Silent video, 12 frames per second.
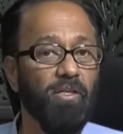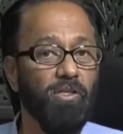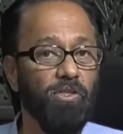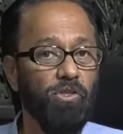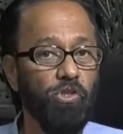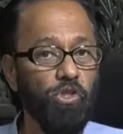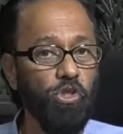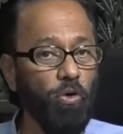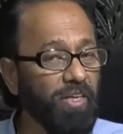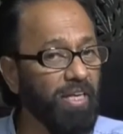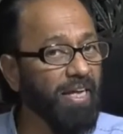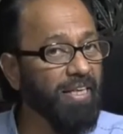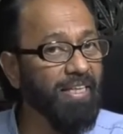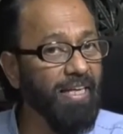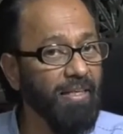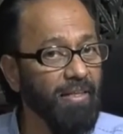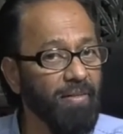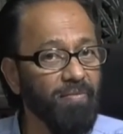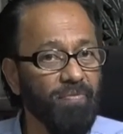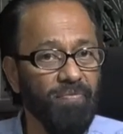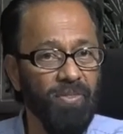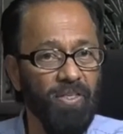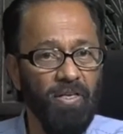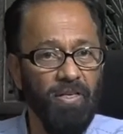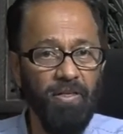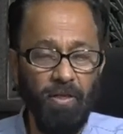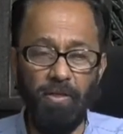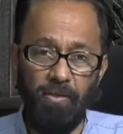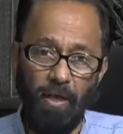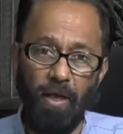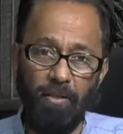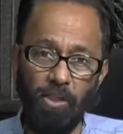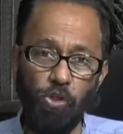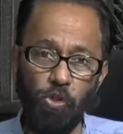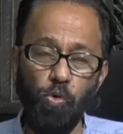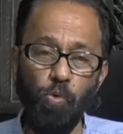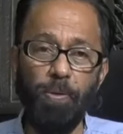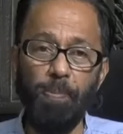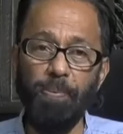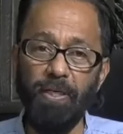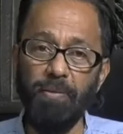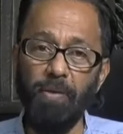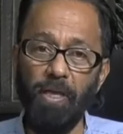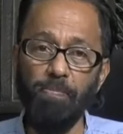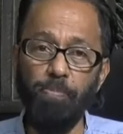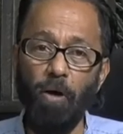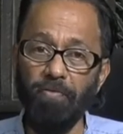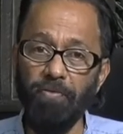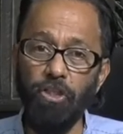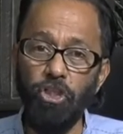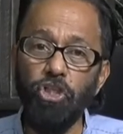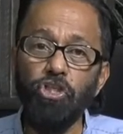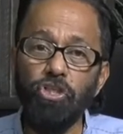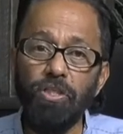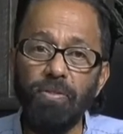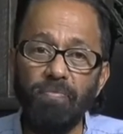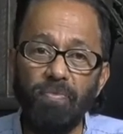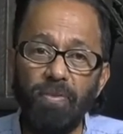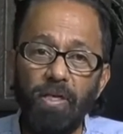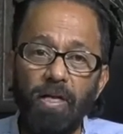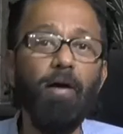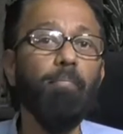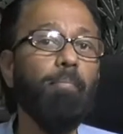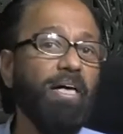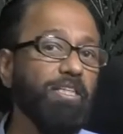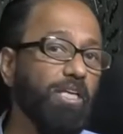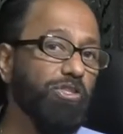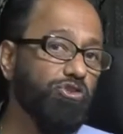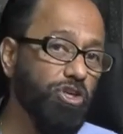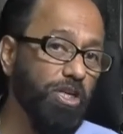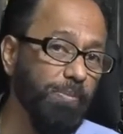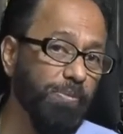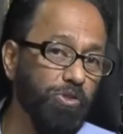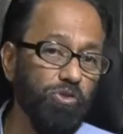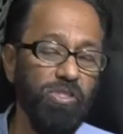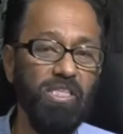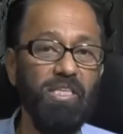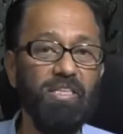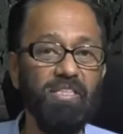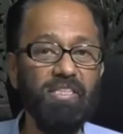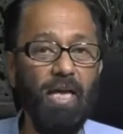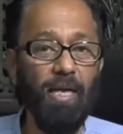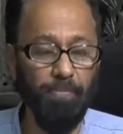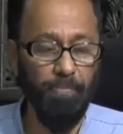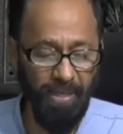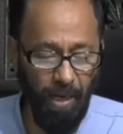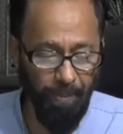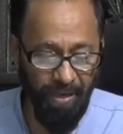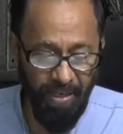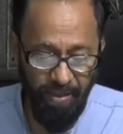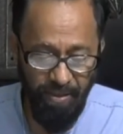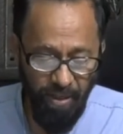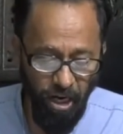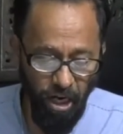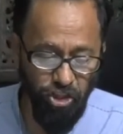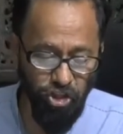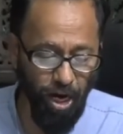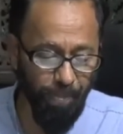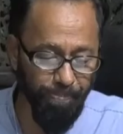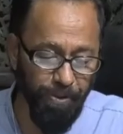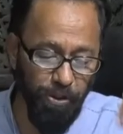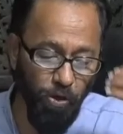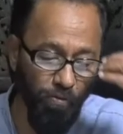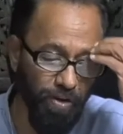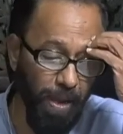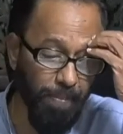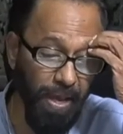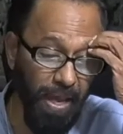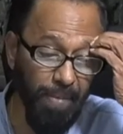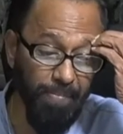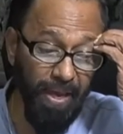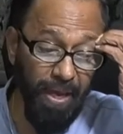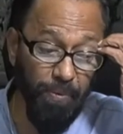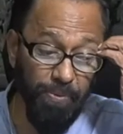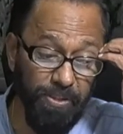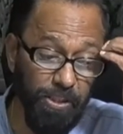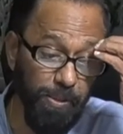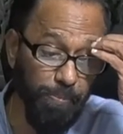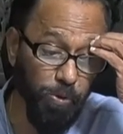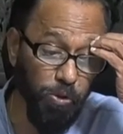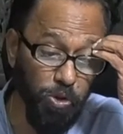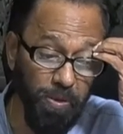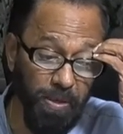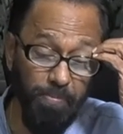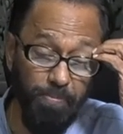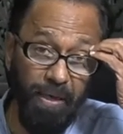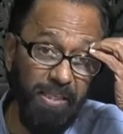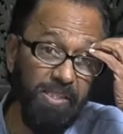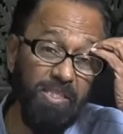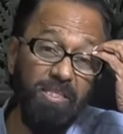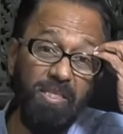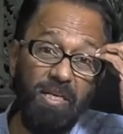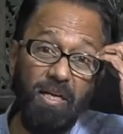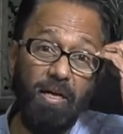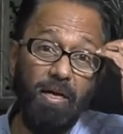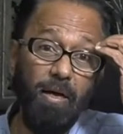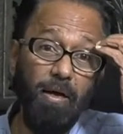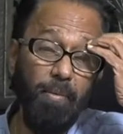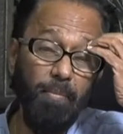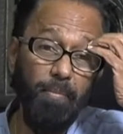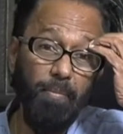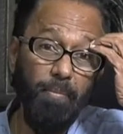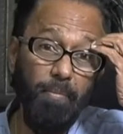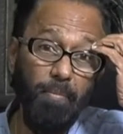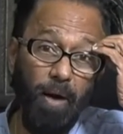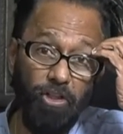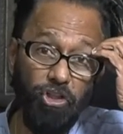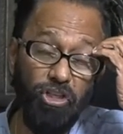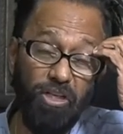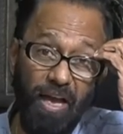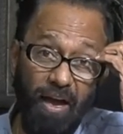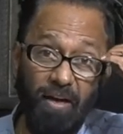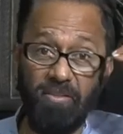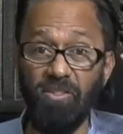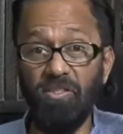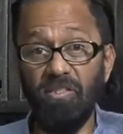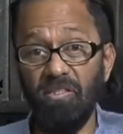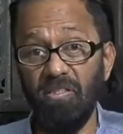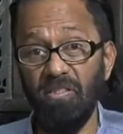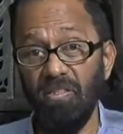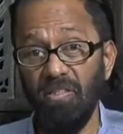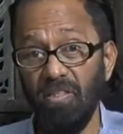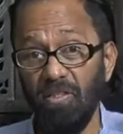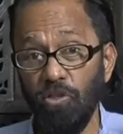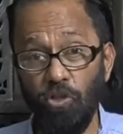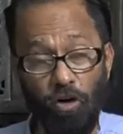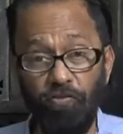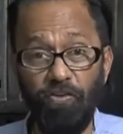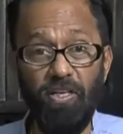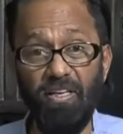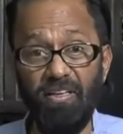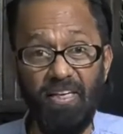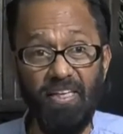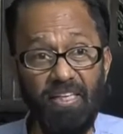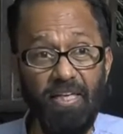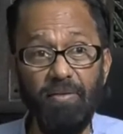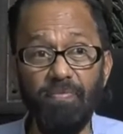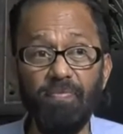Storyline again. Here are these two people in impoverished. Mother's dream is to see her son becoming a champion of MMA, which is supposed to be mixed martial arts trophy in India.